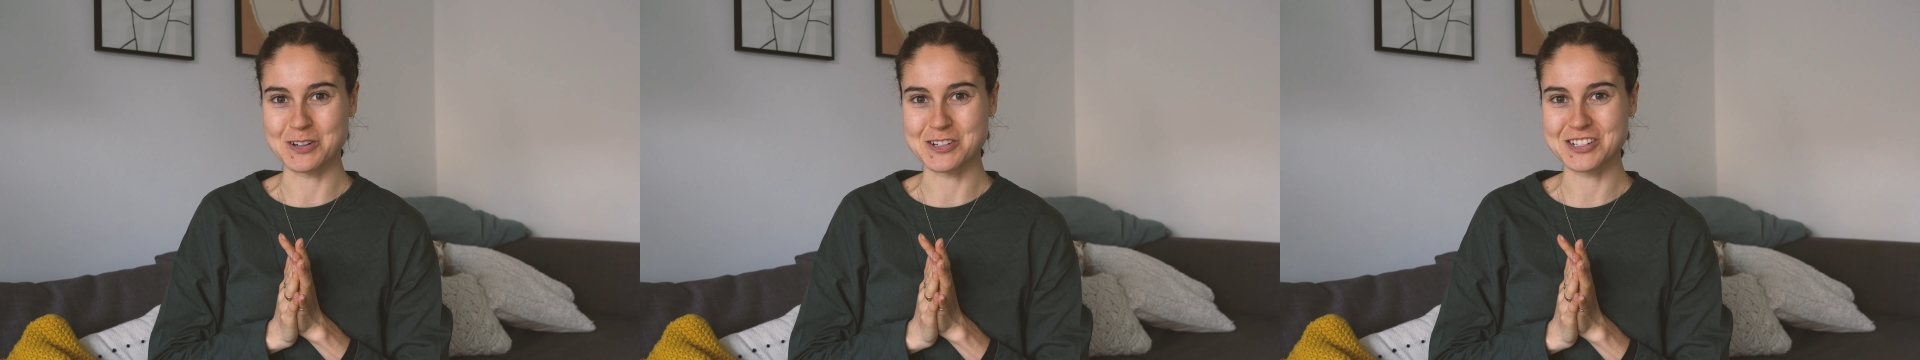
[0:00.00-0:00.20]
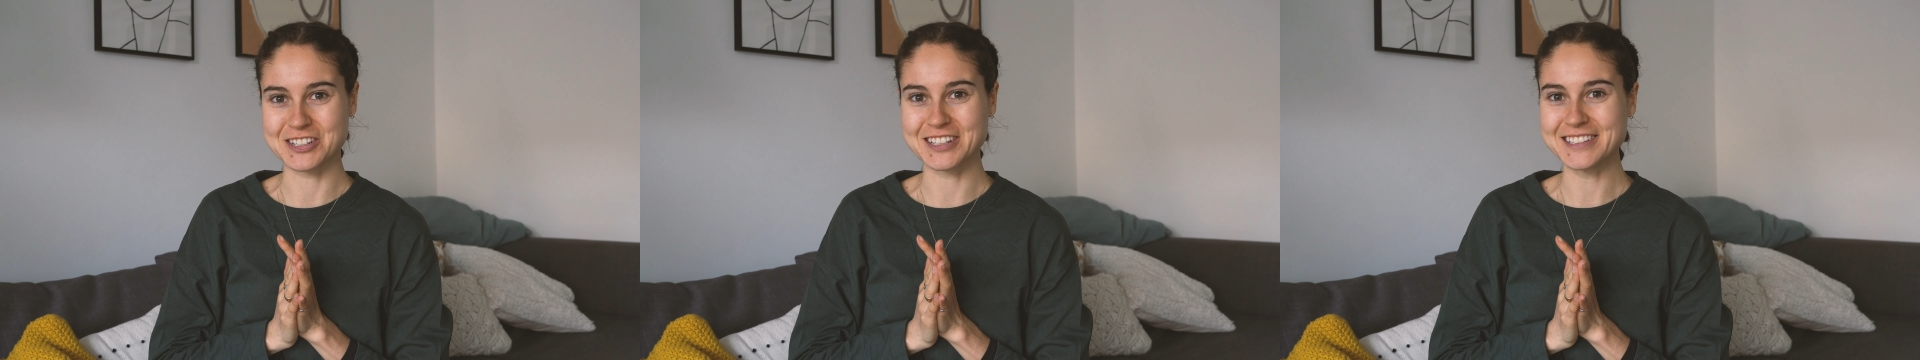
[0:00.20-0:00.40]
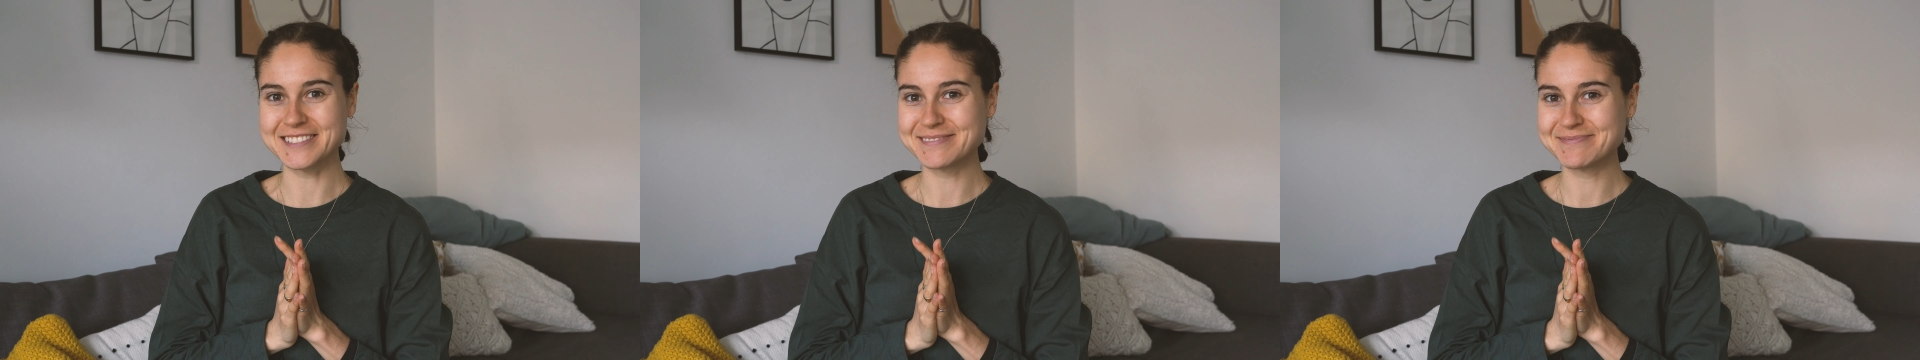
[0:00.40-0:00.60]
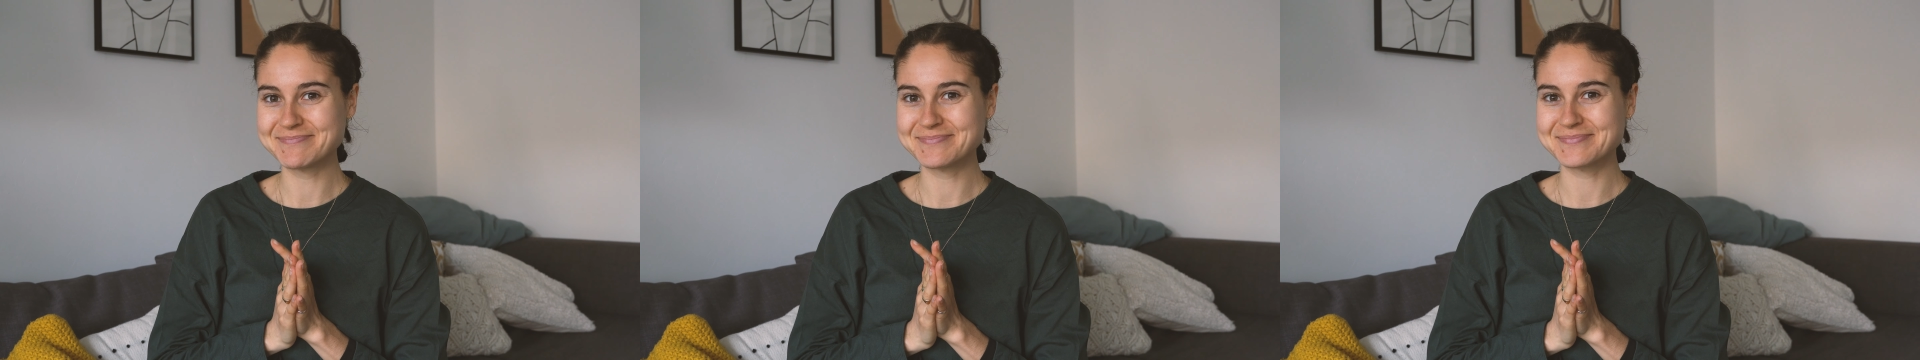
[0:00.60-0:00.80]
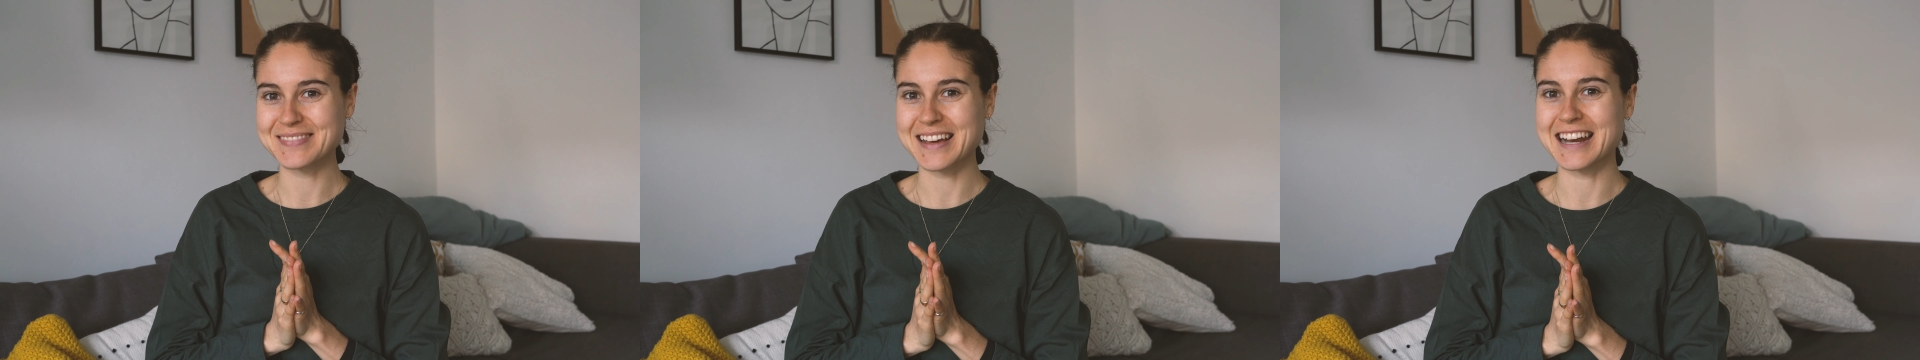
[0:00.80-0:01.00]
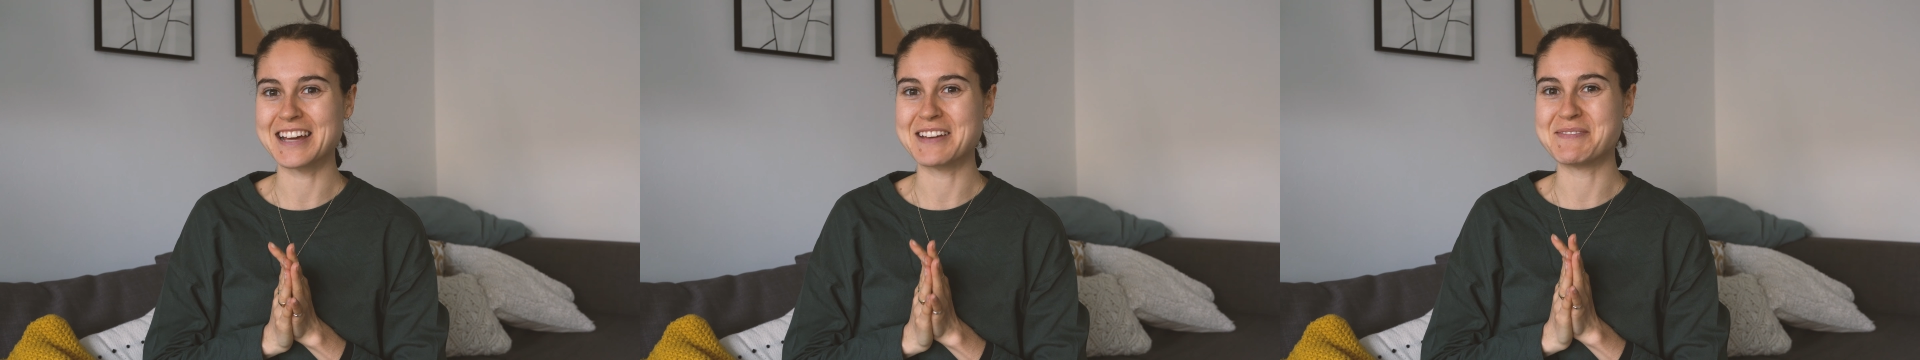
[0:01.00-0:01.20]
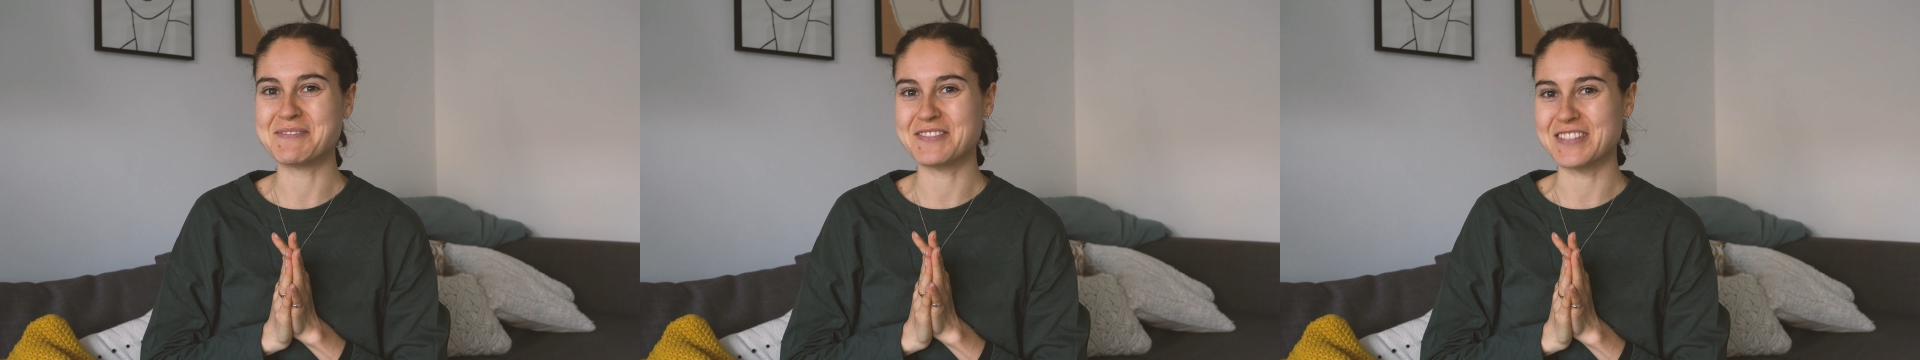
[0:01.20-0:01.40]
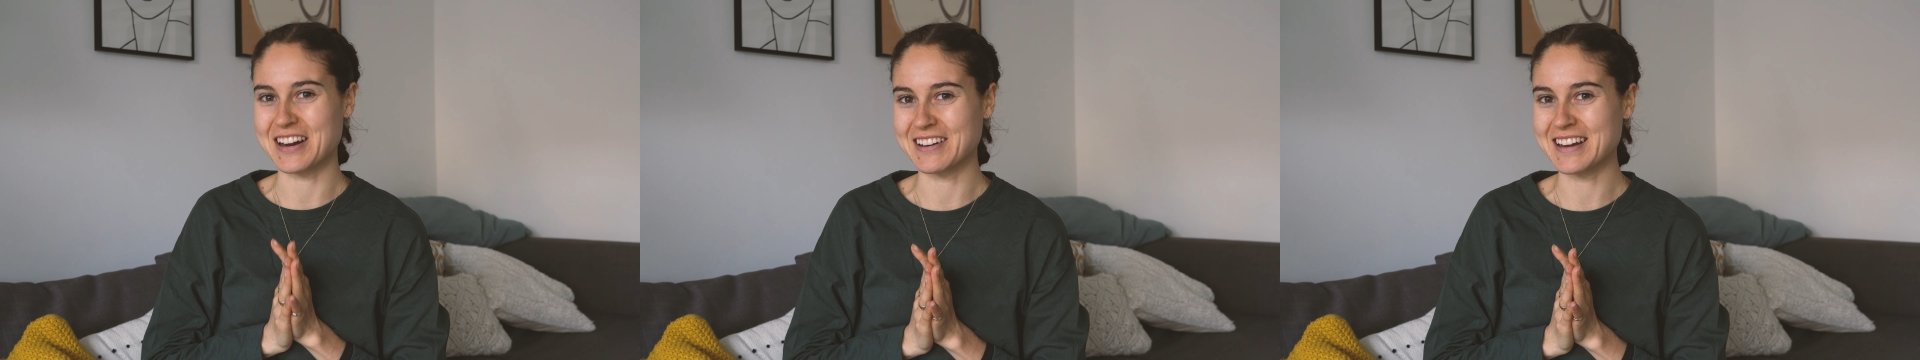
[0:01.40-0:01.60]
Portugal. I
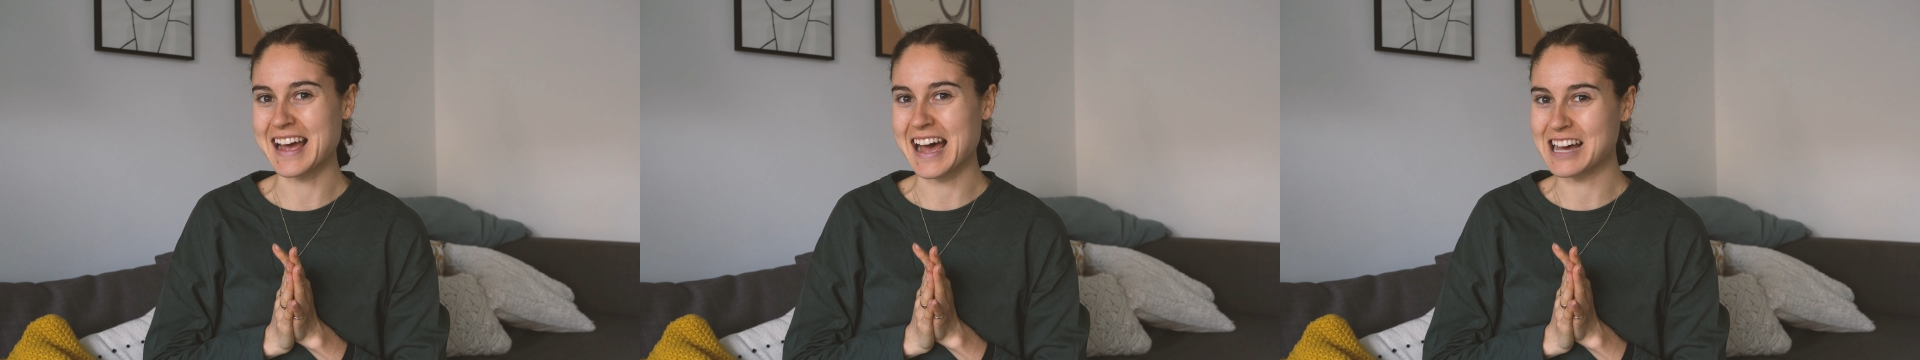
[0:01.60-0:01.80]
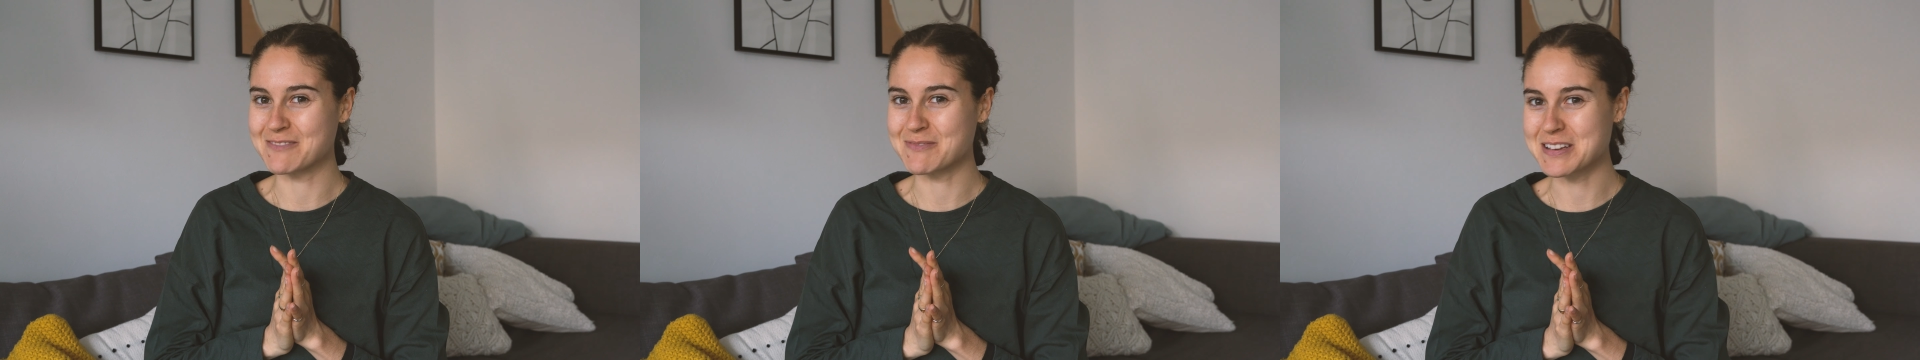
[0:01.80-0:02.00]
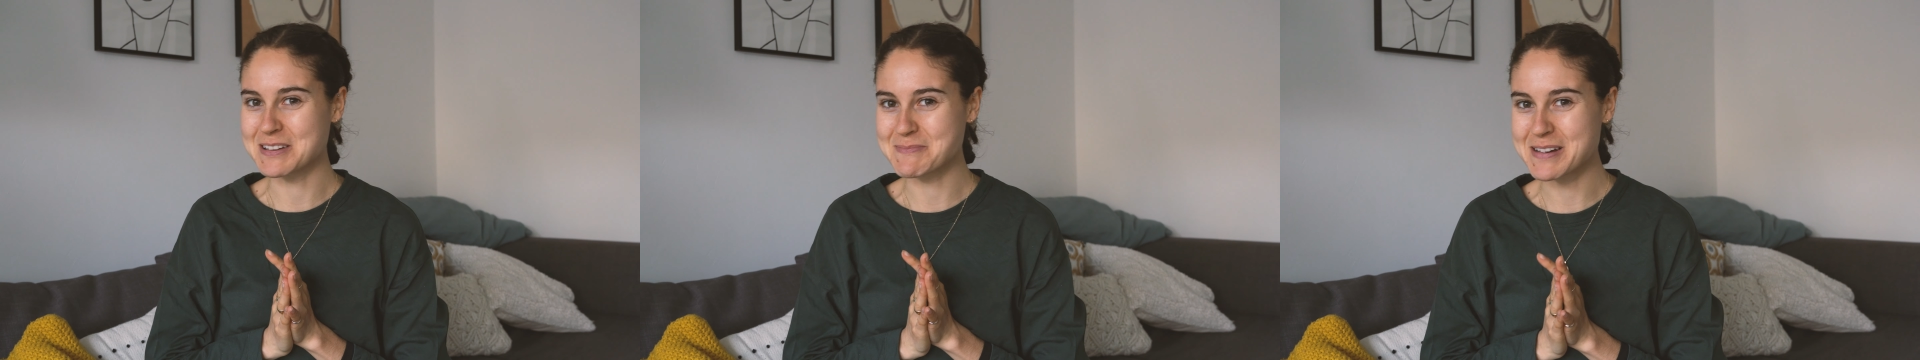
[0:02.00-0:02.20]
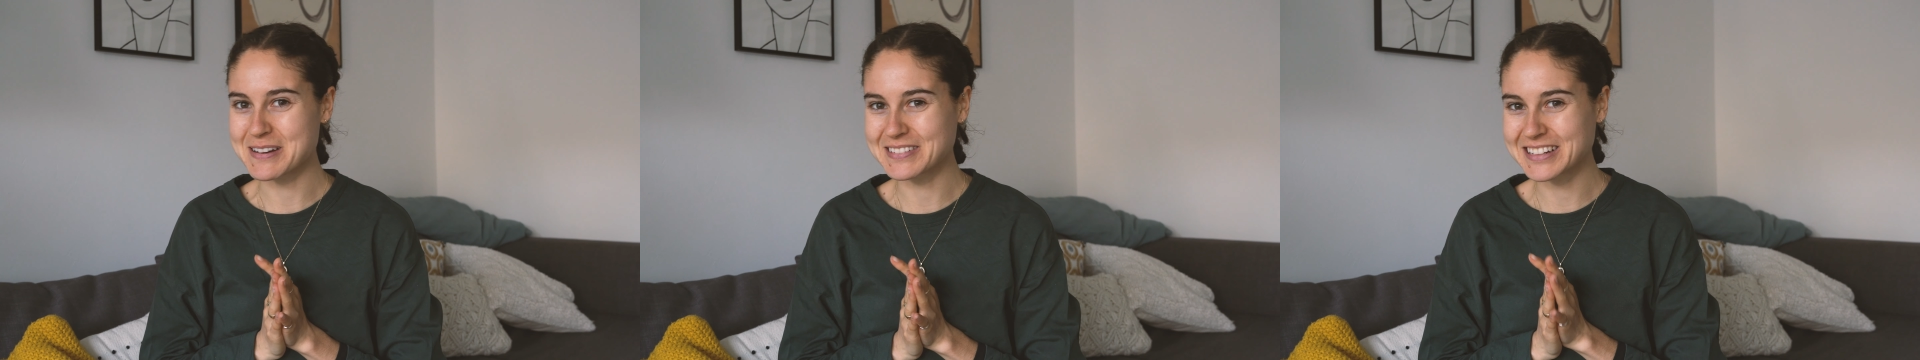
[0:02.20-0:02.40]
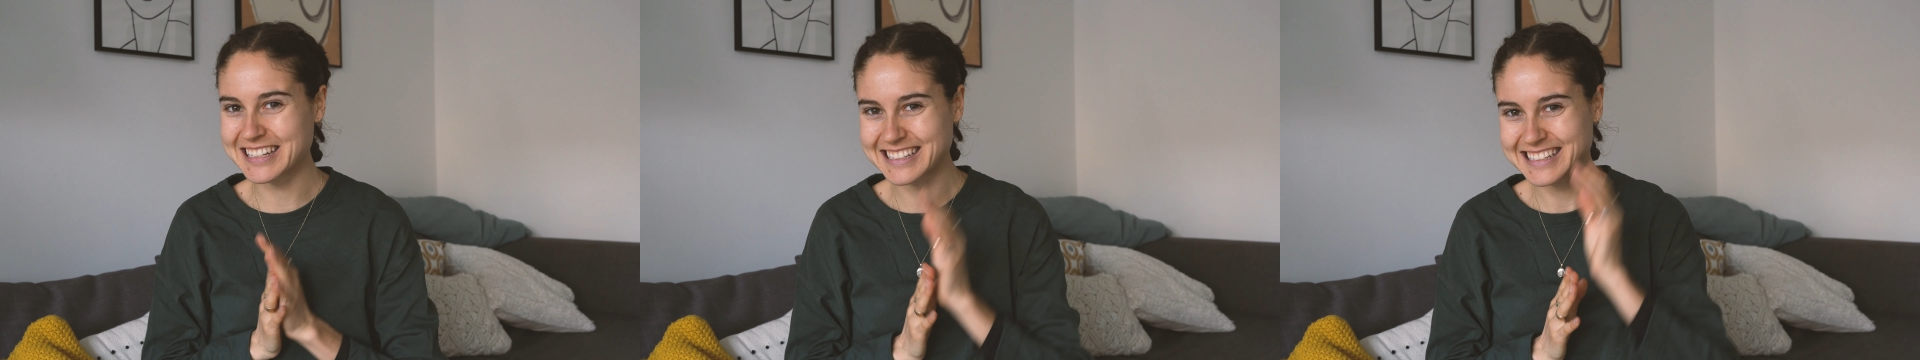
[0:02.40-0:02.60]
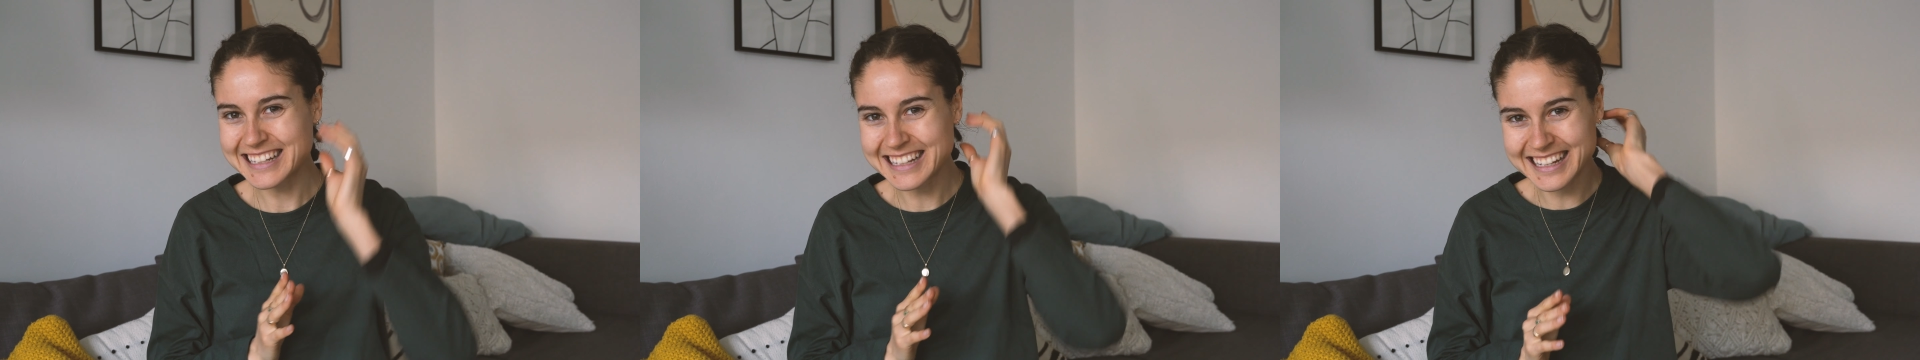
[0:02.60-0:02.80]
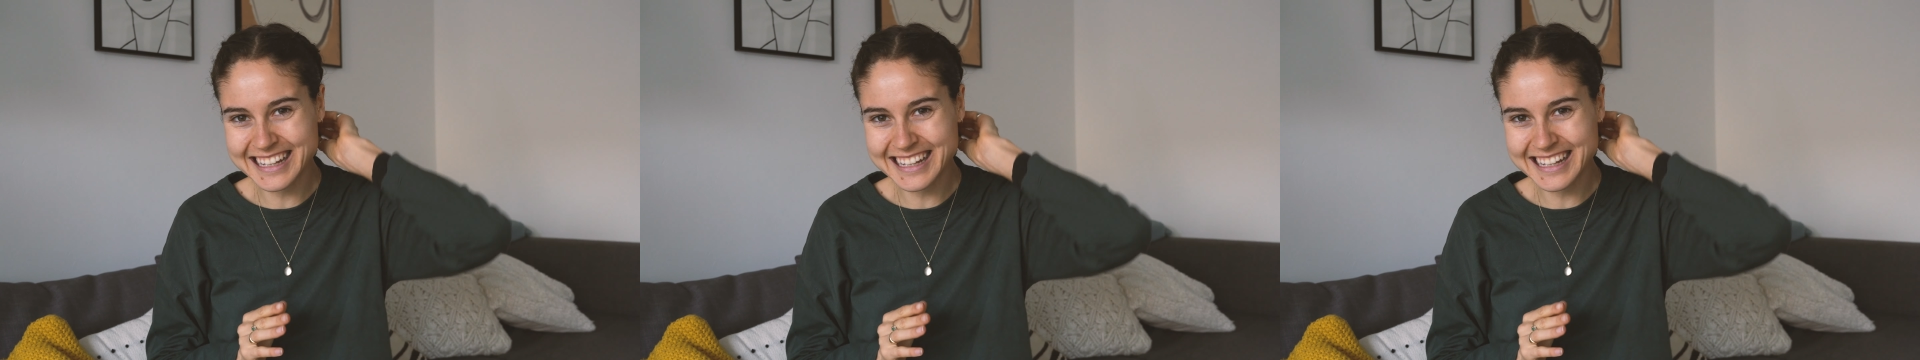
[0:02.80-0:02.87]
am very happy about it.